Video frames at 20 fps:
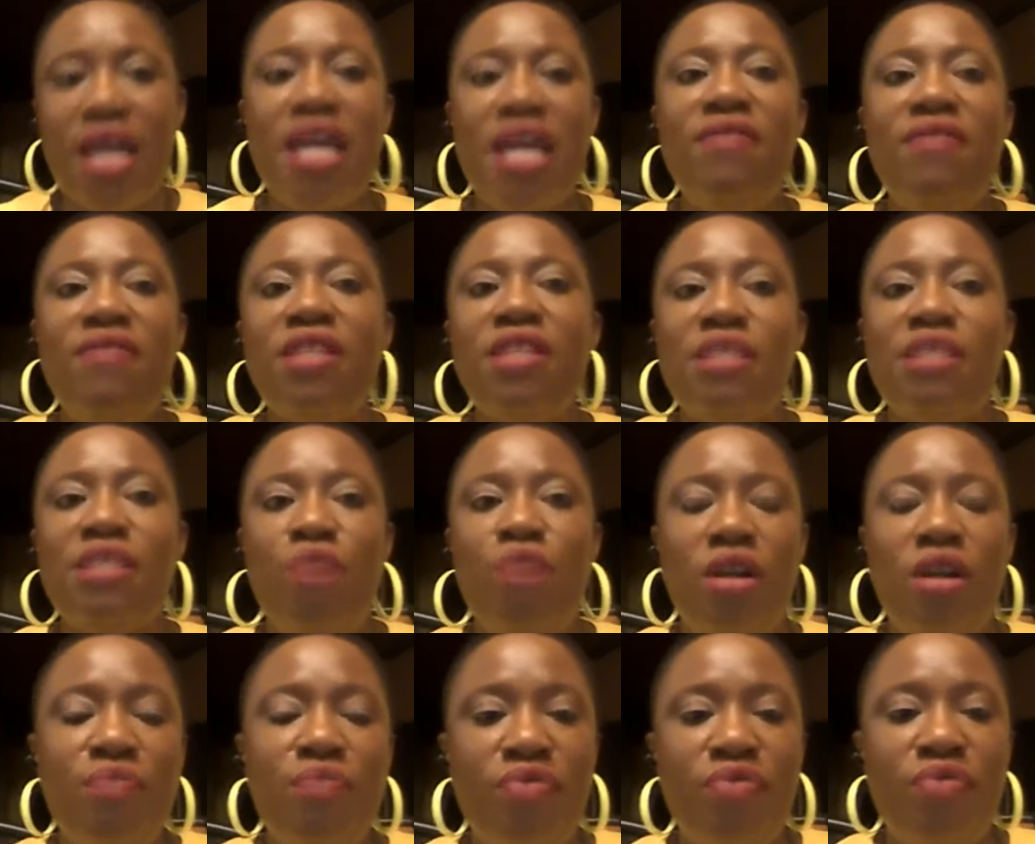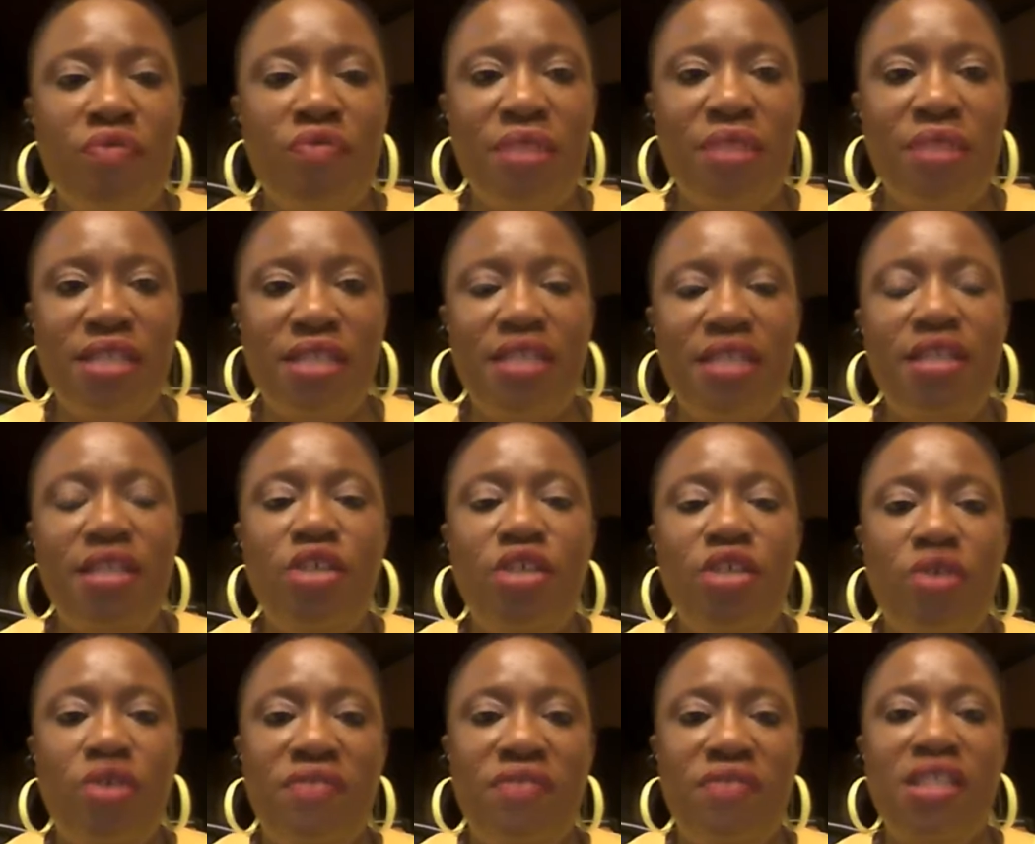Even small improvements in each
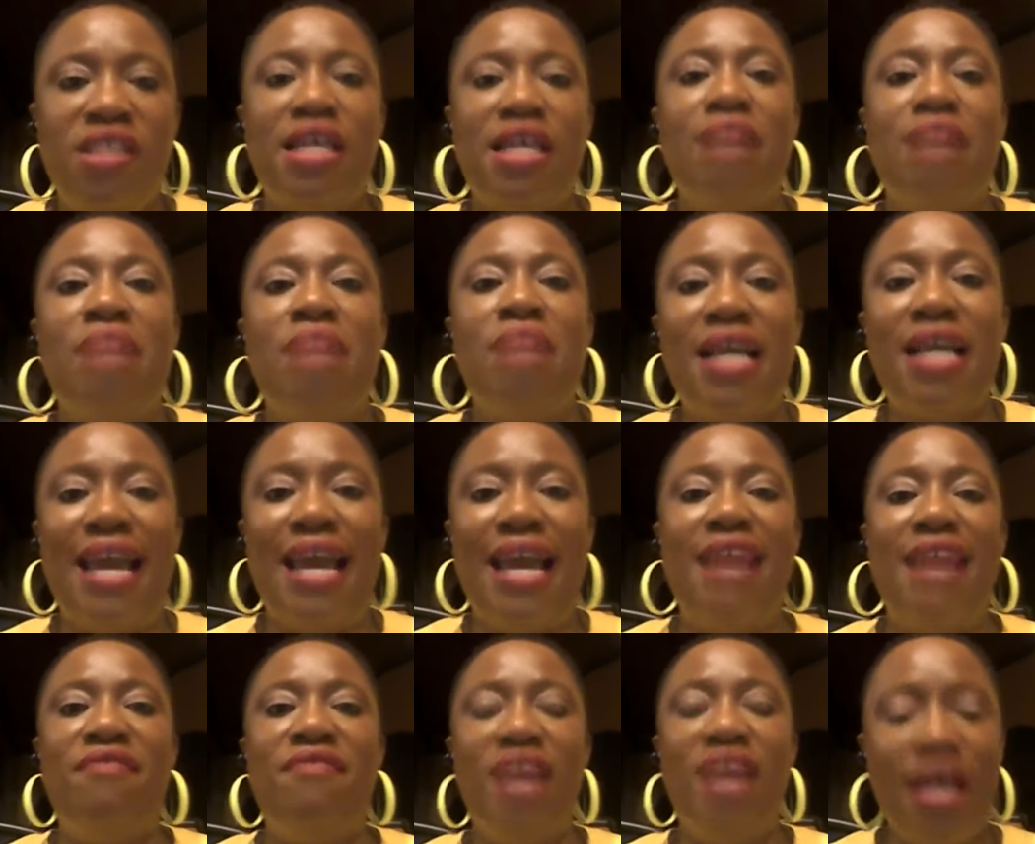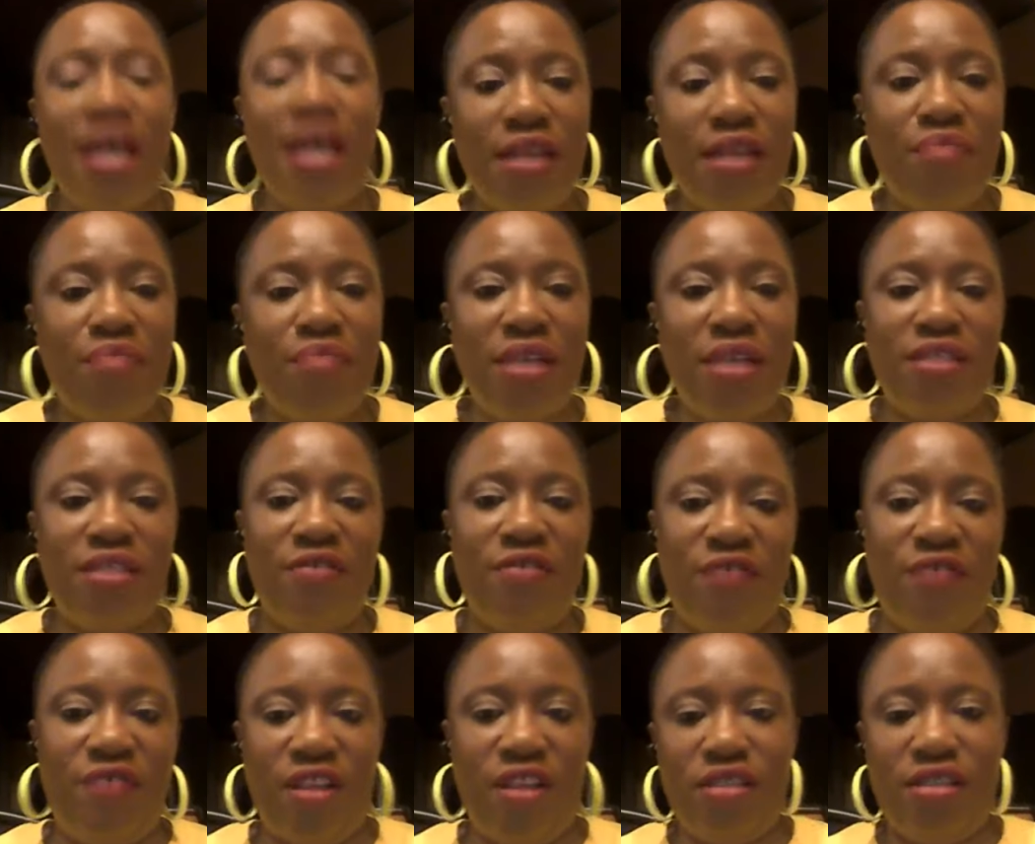of these can make a very big
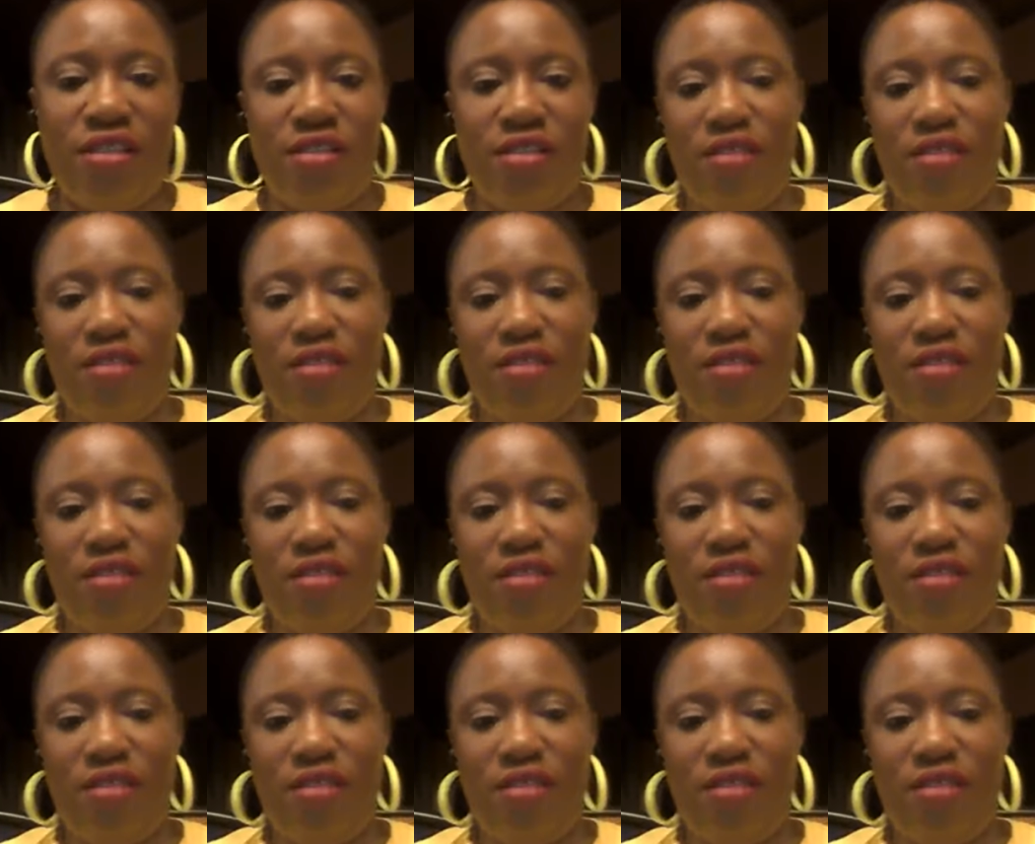difference.